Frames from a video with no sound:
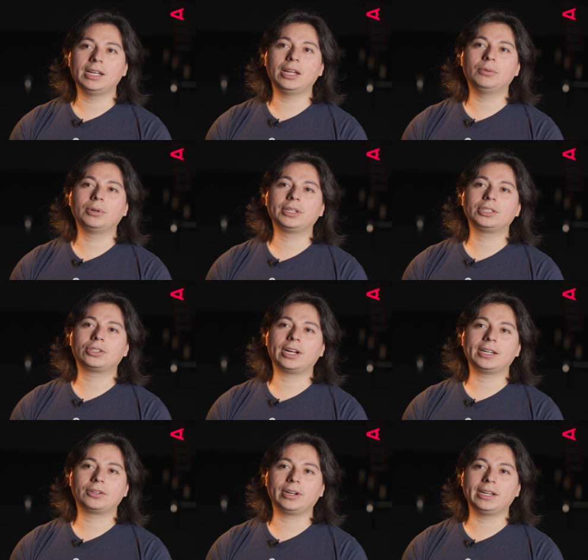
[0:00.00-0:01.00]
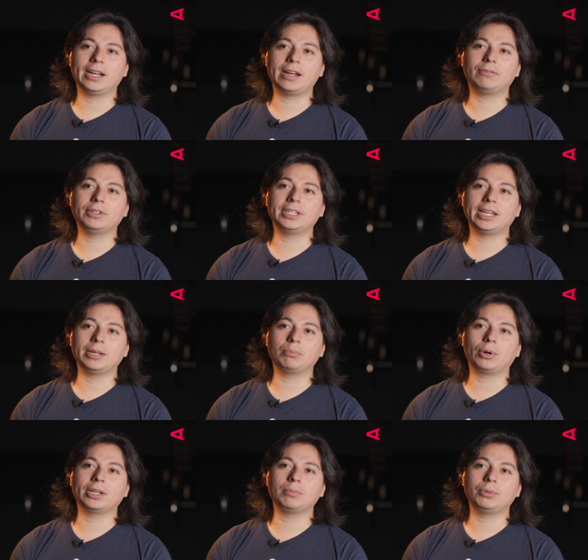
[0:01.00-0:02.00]
and really try to create everyday
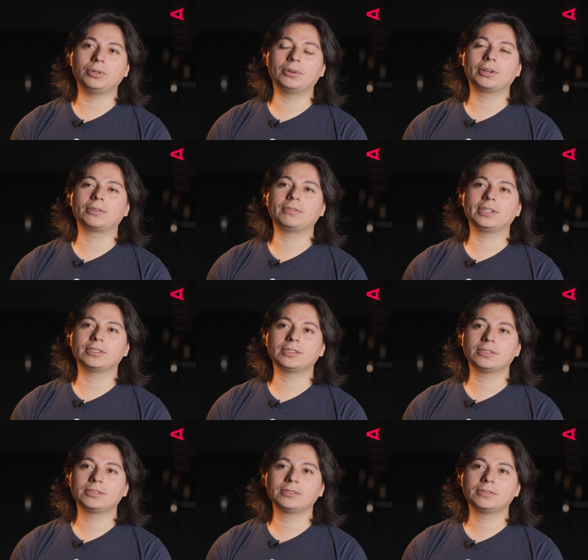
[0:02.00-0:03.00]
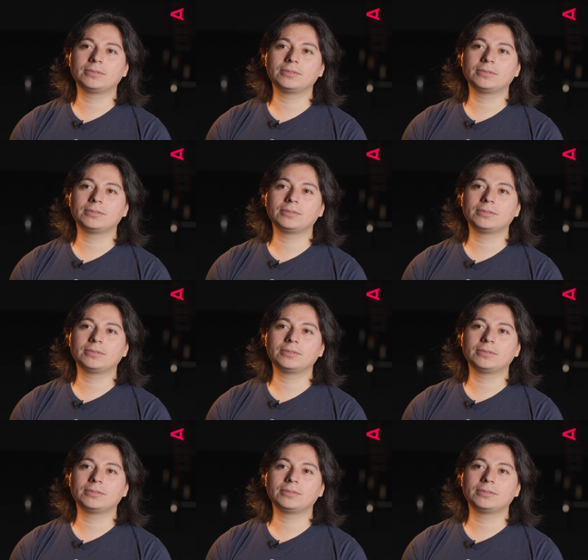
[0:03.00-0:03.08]
brain-computer interfaces.